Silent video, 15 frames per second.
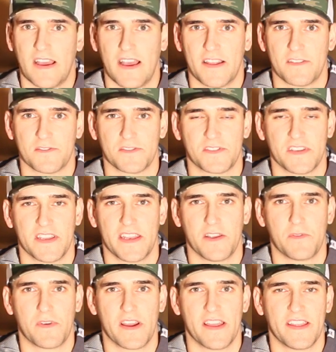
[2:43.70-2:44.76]
I don't see any
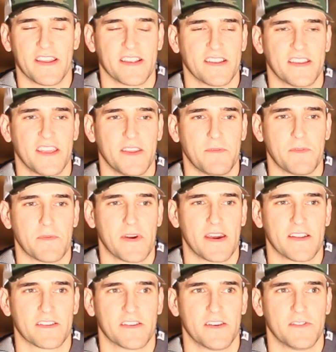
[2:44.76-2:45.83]
way they can keep him
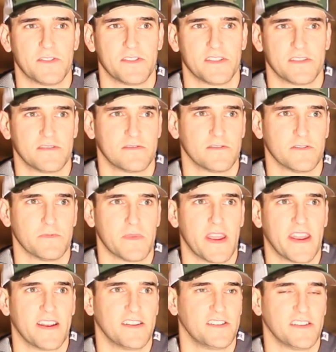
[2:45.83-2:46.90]
out of coaching or
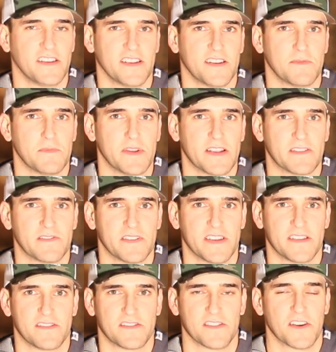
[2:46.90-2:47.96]
managing in the big
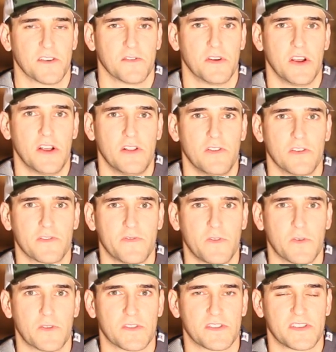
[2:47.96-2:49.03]
leagues. So look
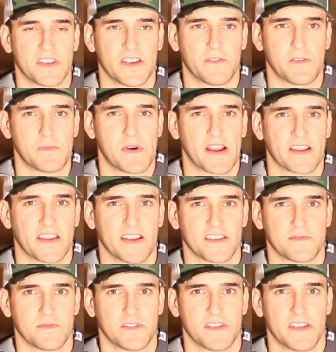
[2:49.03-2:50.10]
forward to seeing what Mike
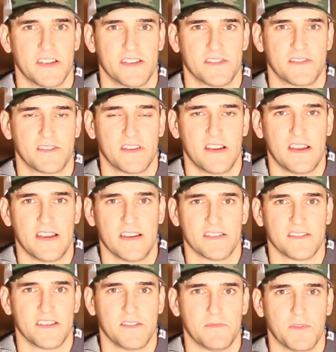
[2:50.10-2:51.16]
Hessman does
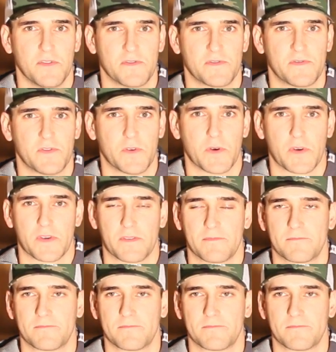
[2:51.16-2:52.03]
as he moves forward.